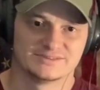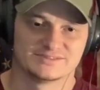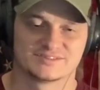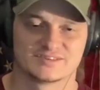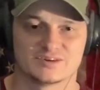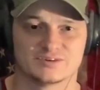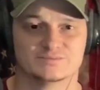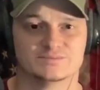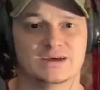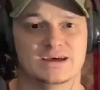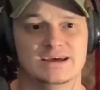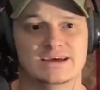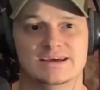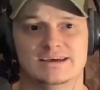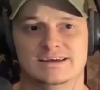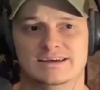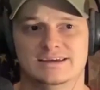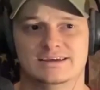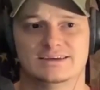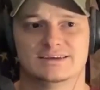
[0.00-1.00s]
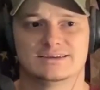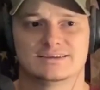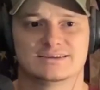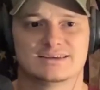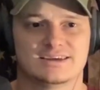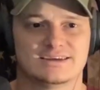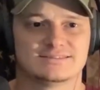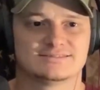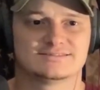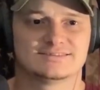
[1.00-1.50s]
So
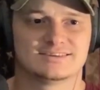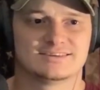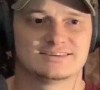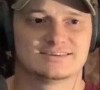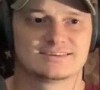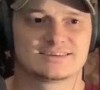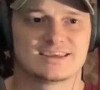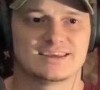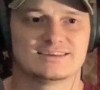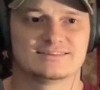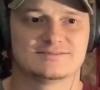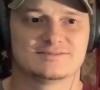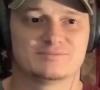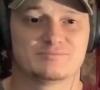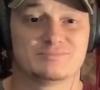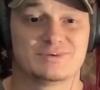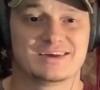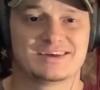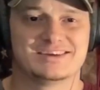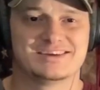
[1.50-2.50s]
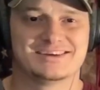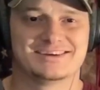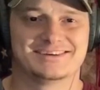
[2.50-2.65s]
can't uh, can't beg you